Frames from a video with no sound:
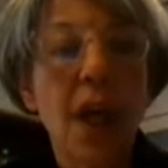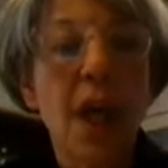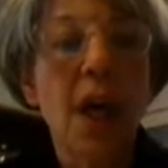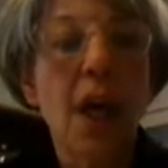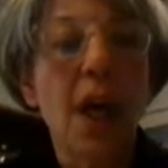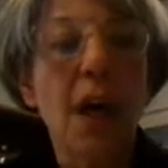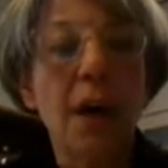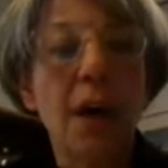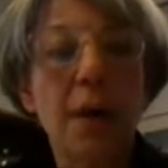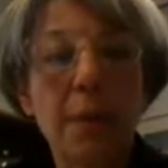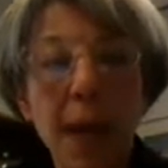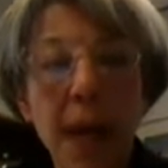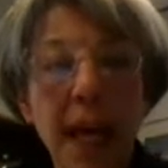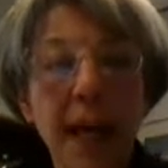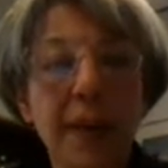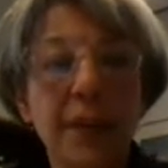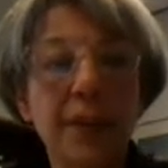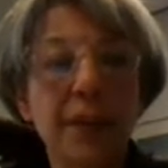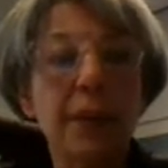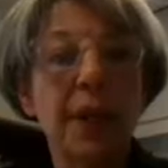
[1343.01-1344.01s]

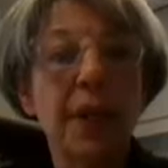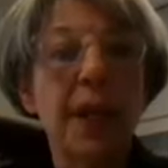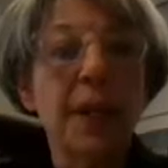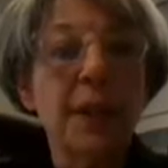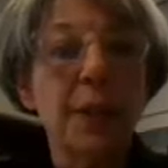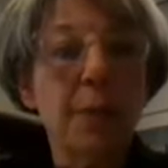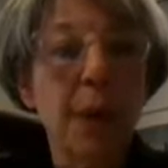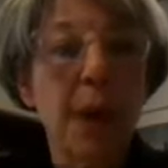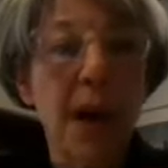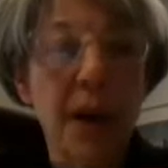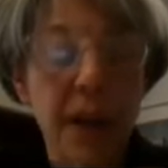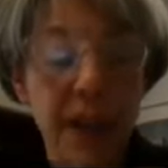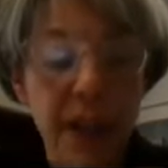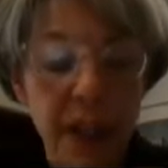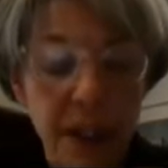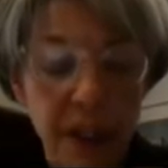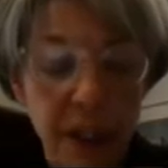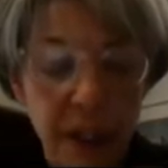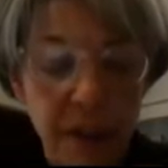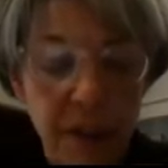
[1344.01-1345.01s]
as part of the
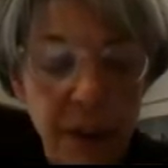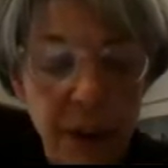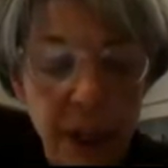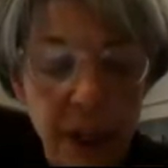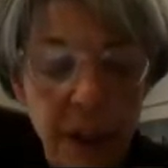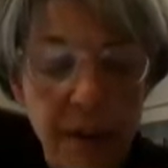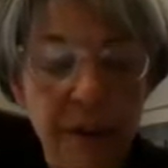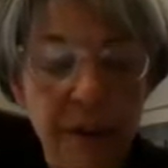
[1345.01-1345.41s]
delivery of